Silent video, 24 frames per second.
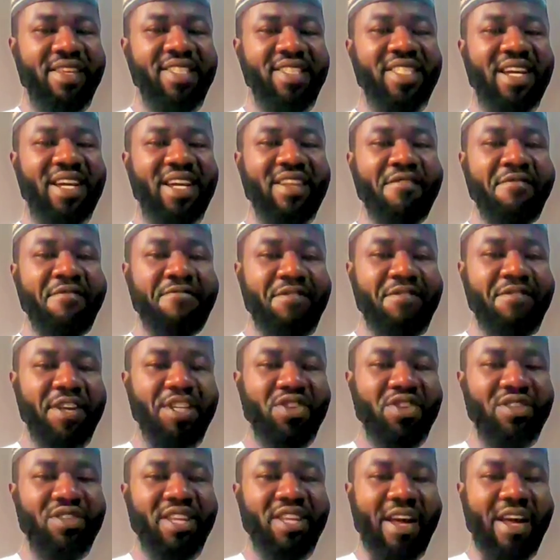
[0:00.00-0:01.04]
This is an
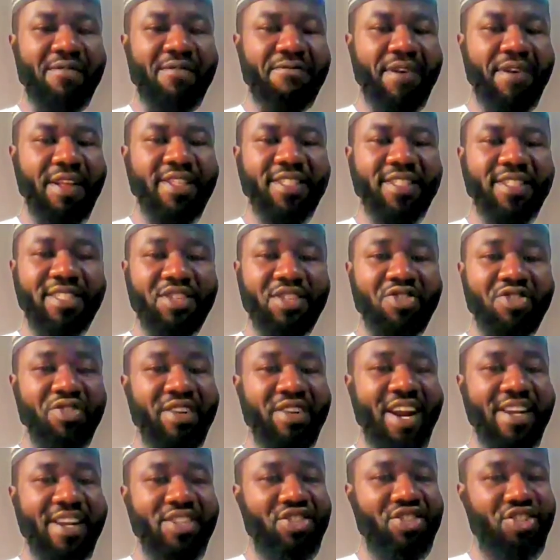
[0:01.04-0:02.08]
infection that affects the
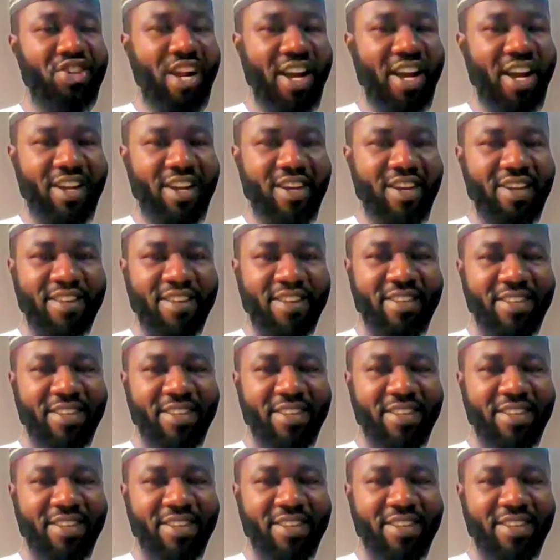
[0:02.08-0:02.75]
urinary tract.